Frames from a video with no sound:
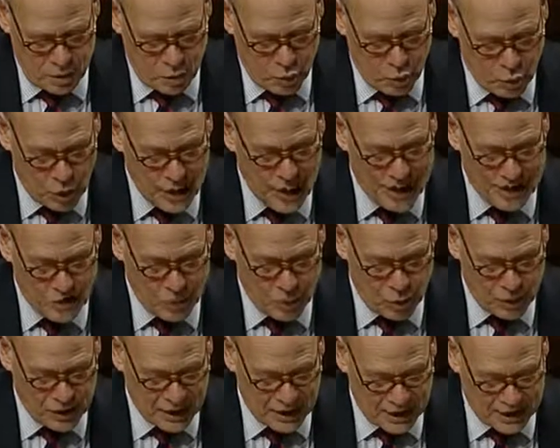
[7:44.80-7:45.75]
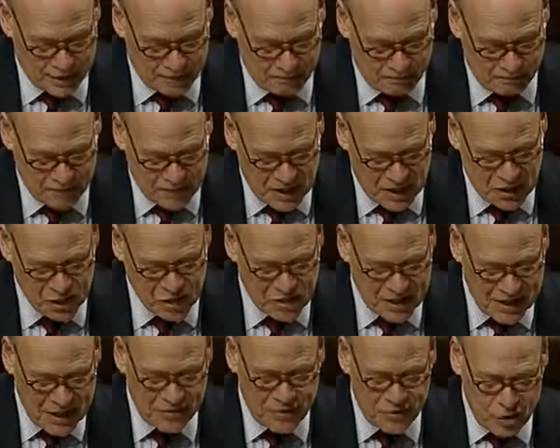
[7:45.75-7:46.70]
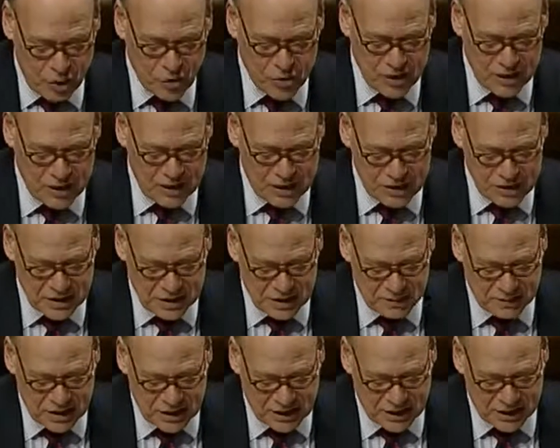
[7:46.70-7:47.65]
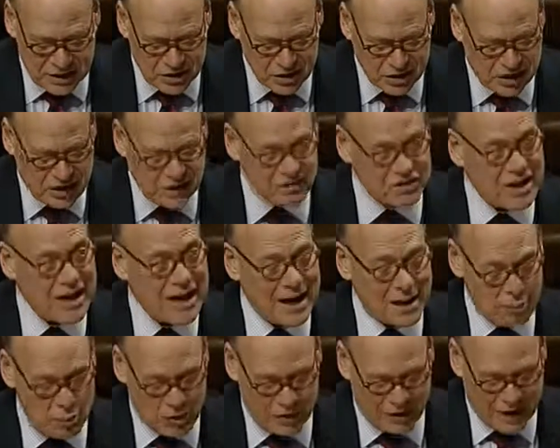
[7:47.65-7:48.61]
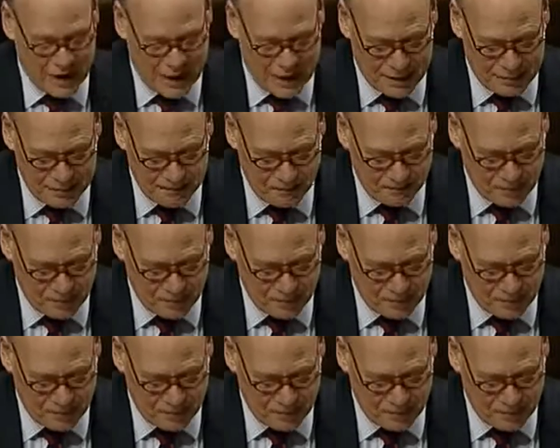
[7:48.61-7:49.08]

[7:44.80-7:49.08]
We're not doing that. Instead of using these limited legislative time we've got,